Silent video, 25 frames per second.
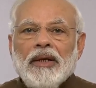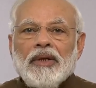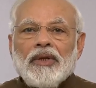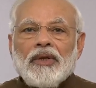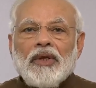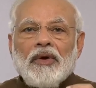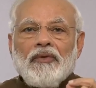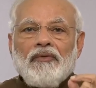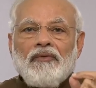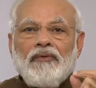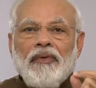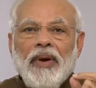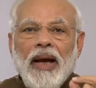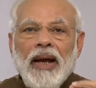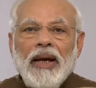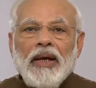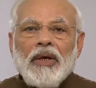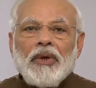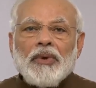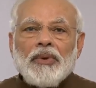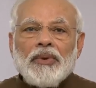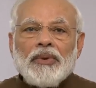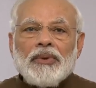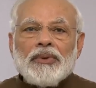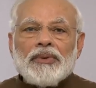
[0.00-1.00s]
the
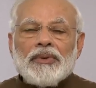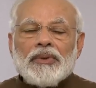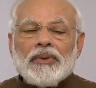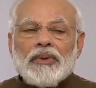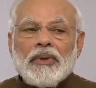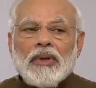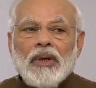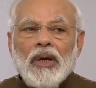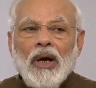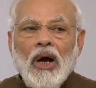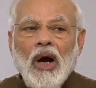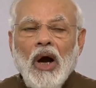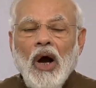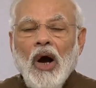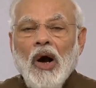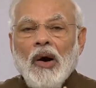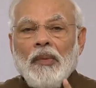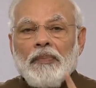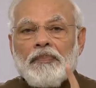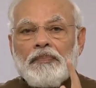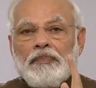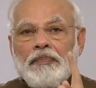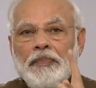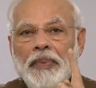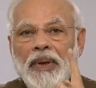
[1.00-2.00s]
values
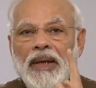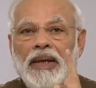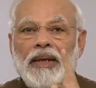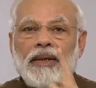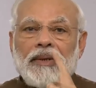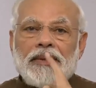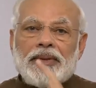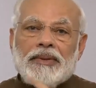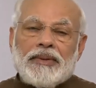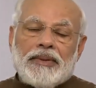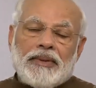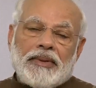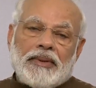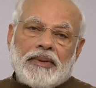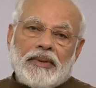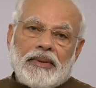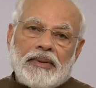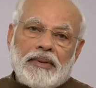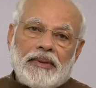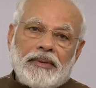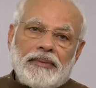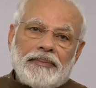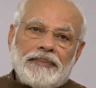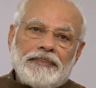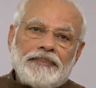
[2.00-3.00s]
of peace,